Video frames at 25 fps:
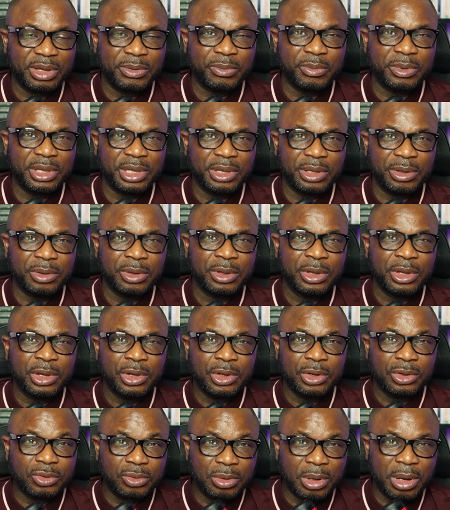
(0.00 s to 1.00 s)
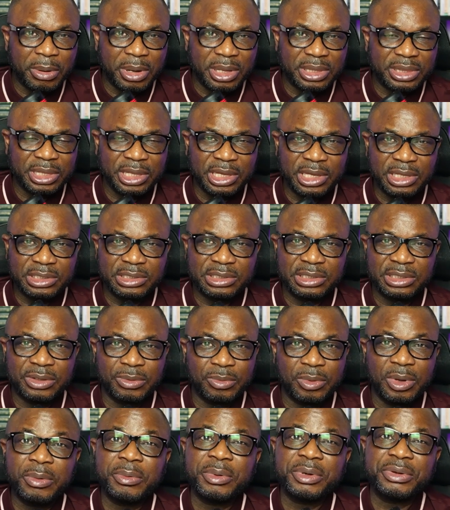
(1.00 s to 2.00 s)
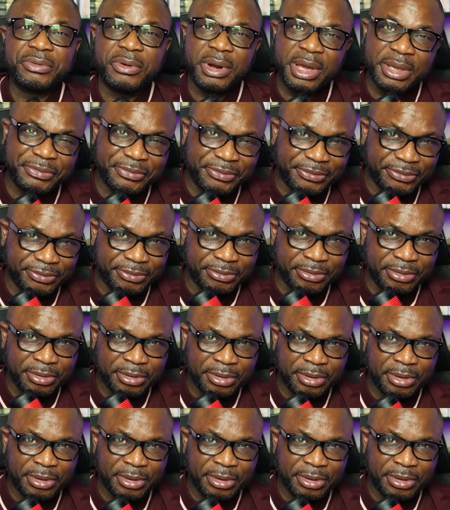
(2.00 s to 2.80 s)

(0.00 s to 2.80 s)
we do our things, in the way we dress.